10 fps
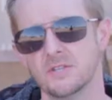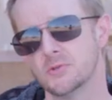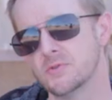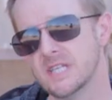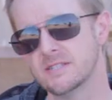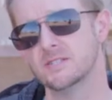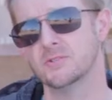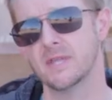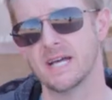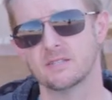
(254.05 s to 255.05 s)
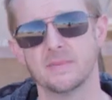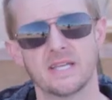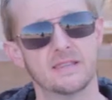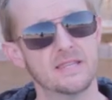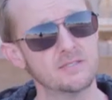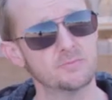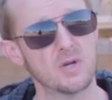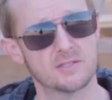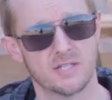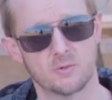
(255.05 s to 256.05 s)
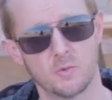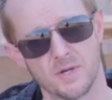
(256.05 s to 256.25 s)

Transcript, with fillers: You'll need to do that to make this project